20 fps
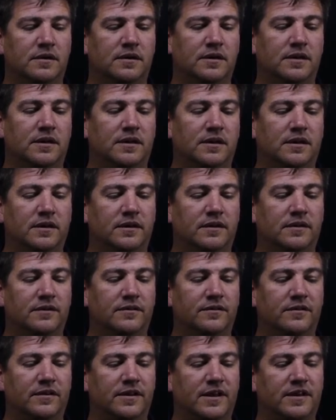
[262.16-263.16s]

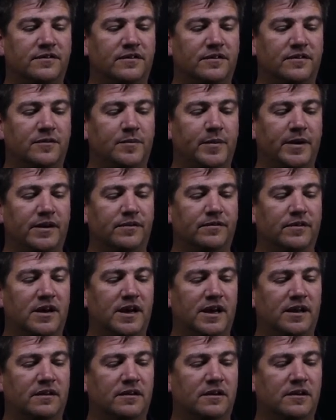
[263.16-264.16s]
So that's the speed of light.